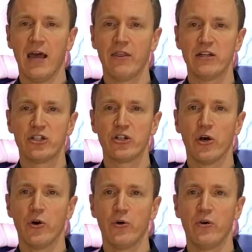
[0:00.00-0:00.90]
and they
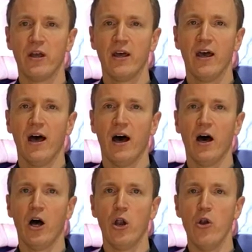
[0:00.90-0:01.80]
showed
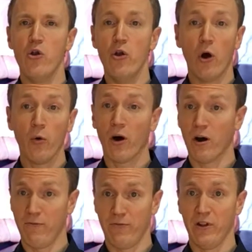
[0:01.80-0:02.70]
no
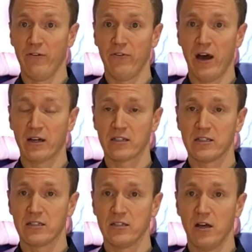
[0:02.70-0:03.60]
harmful
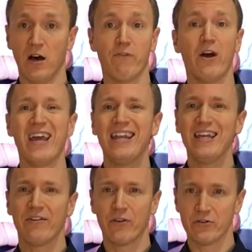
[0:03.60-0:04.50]
effects of
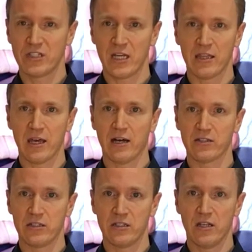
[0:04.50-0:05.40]
any of those
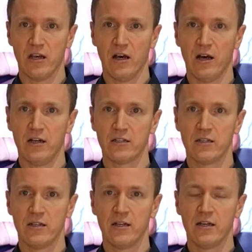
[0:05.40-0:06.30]
10,000
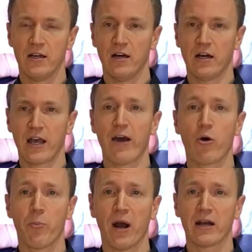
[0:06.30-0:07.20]

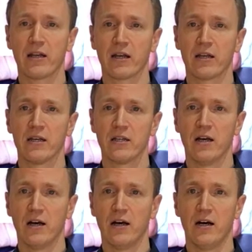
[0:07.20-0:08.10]
chiropractic
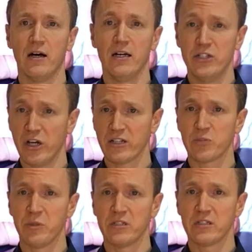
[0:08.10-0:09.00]

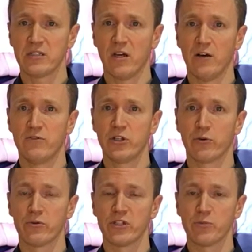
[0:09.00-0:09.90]
adjustments of
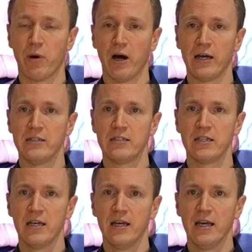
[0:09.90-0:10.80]
children's
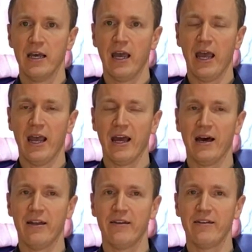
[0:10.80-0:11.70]
spines.
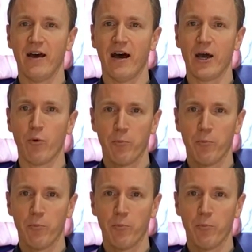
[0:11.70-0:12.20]
And I